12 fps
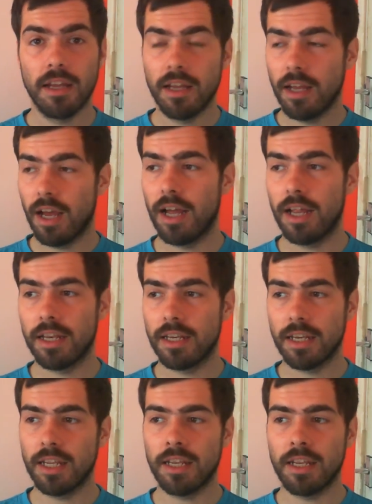And
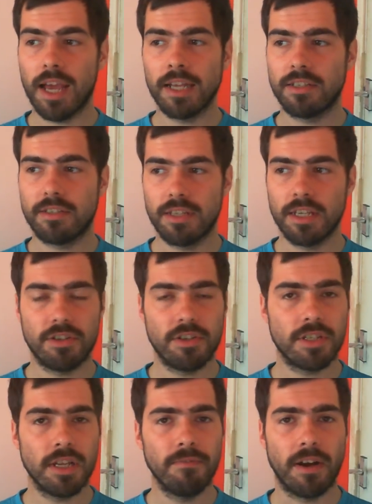it's just
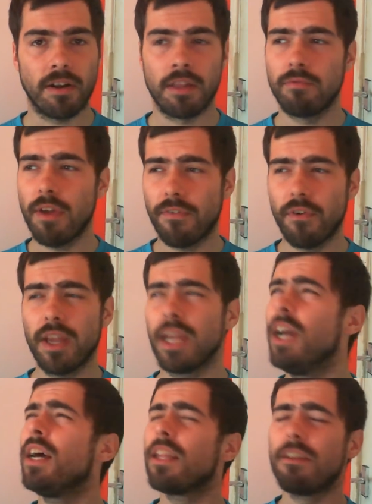done by the referee.
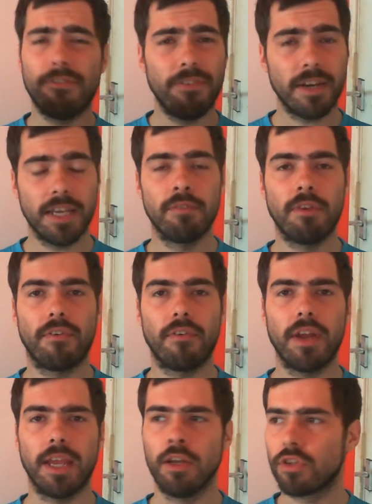The fucking
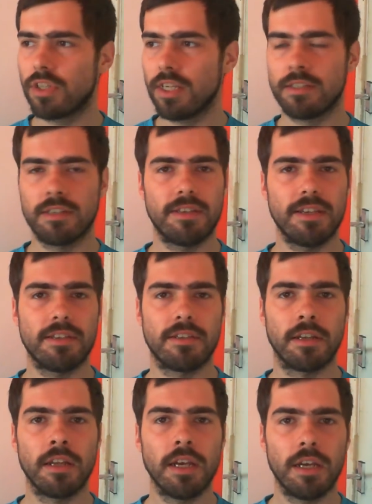referee looked at his assistant.
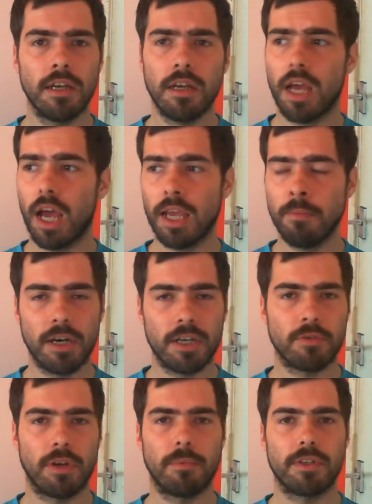He might as well
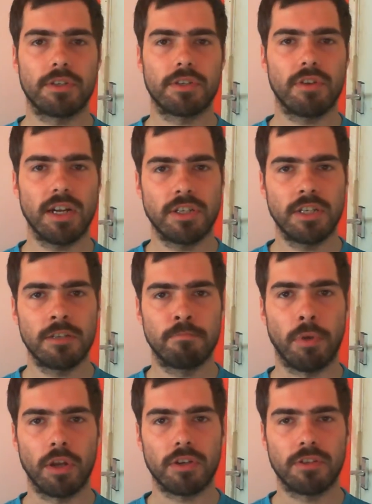have been scratching his
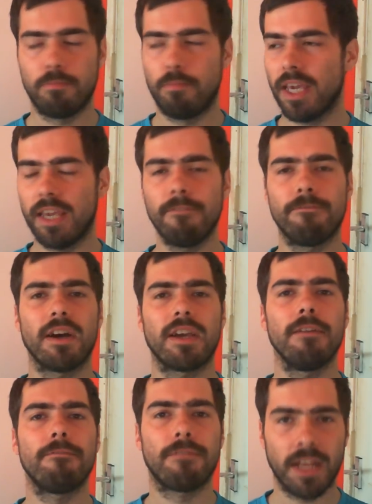bollocks and picking fucking
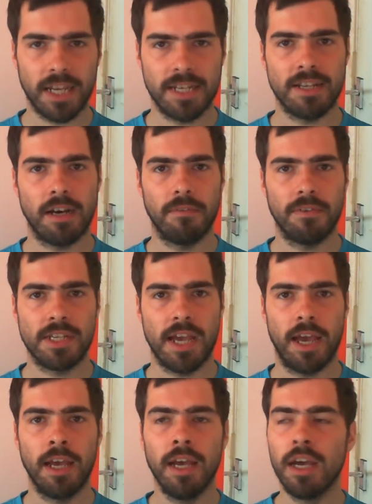fleas out of his
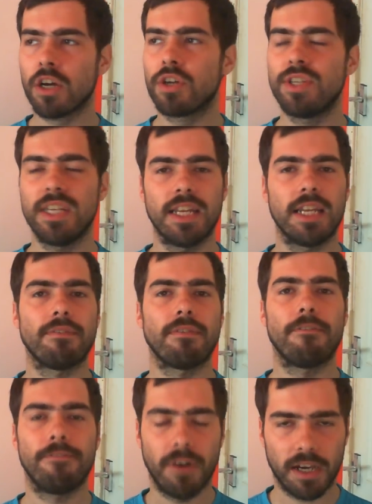hair because he didn't have a
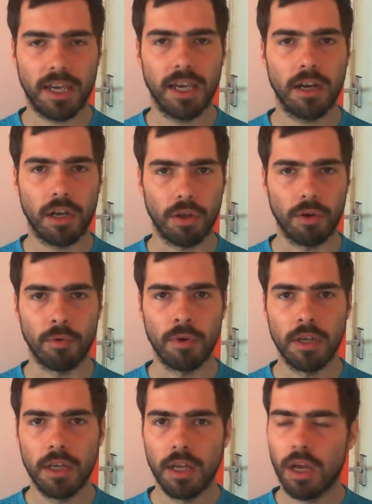fucking clue.
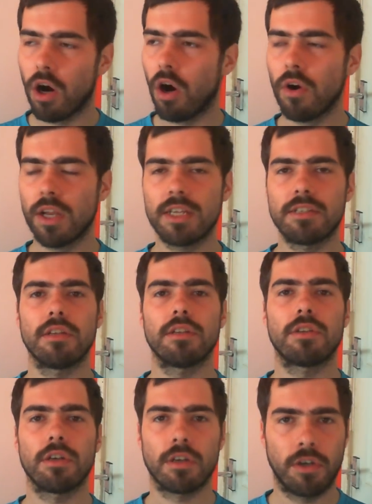Honest
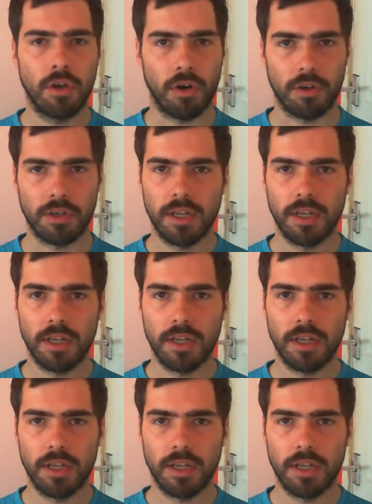to God.